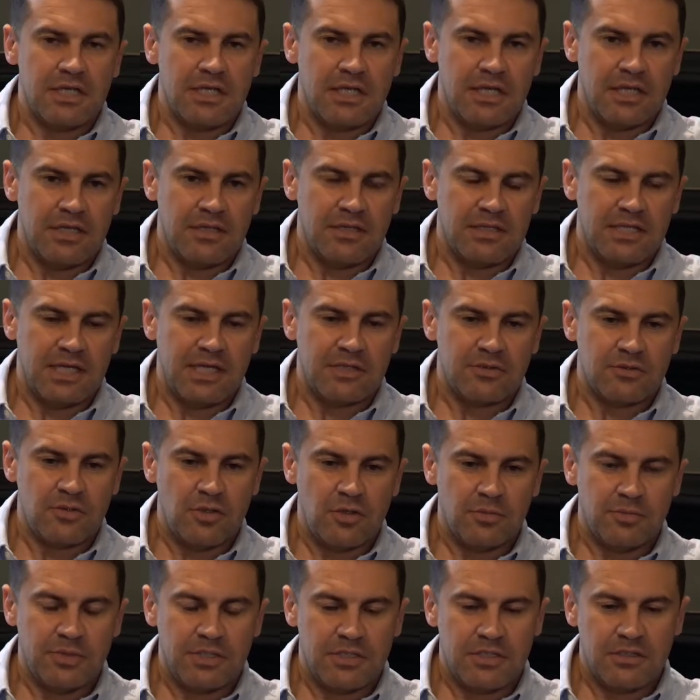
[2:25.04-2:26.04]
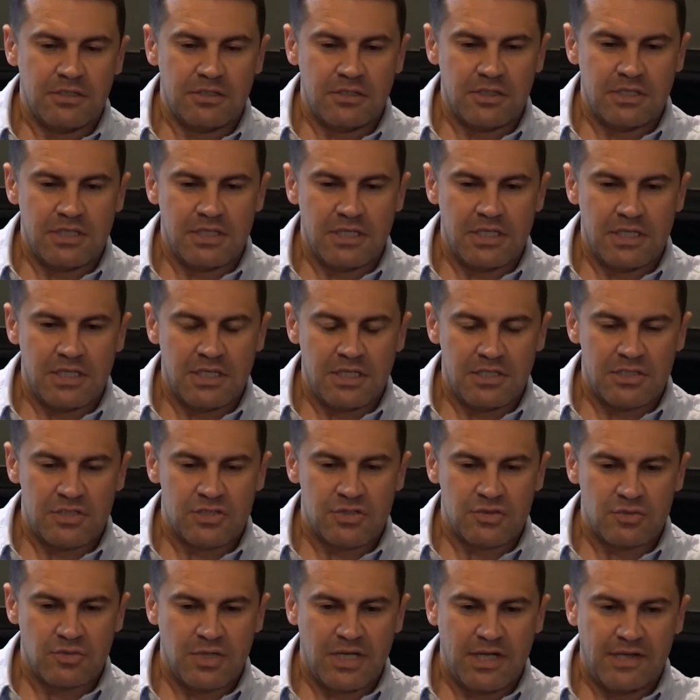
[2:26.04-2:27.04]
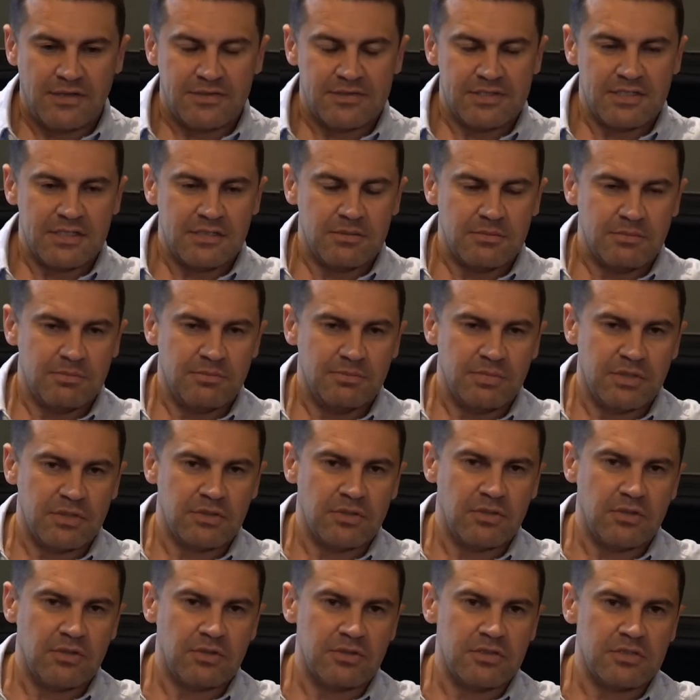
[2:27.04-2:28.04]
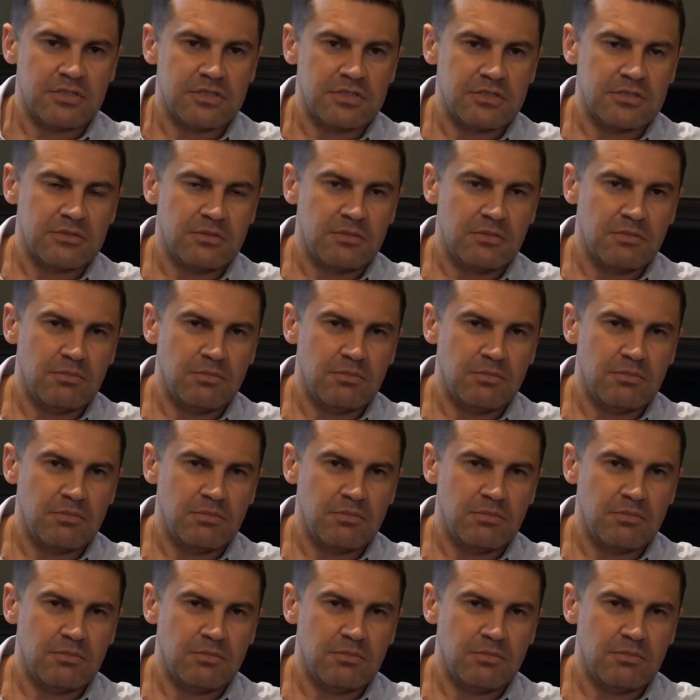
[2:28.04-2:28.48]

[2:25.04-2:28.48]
in the ad copy is so handy because